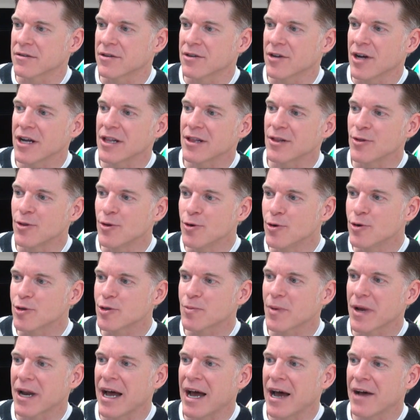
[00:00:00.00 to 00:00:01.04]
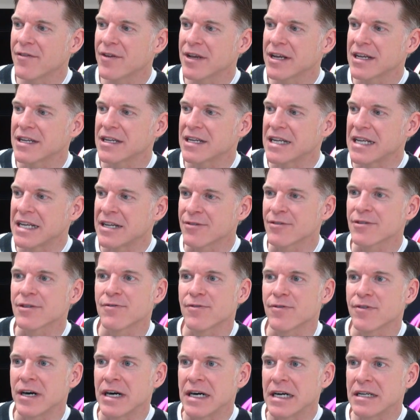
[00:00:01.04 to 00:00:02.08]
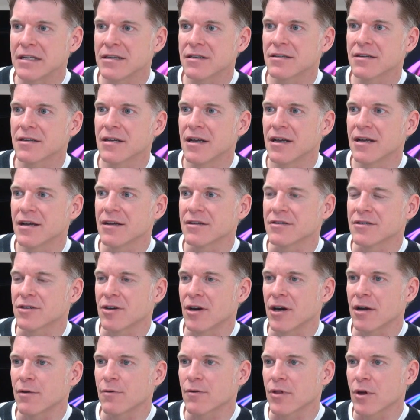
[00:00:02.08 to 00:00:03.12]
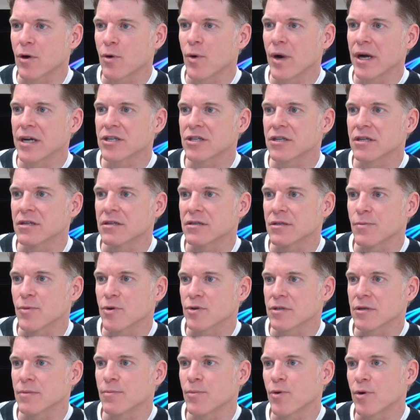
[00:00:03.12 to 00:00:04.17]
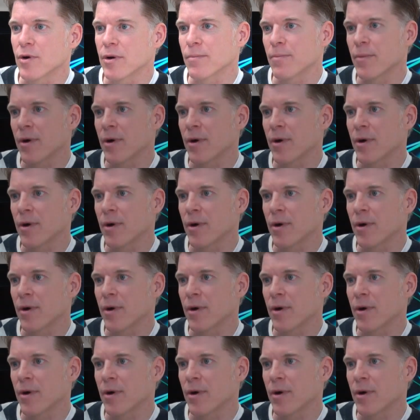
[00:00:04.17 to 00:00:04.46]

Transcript: not loose, but having it ill-defined and starting with a question is the most important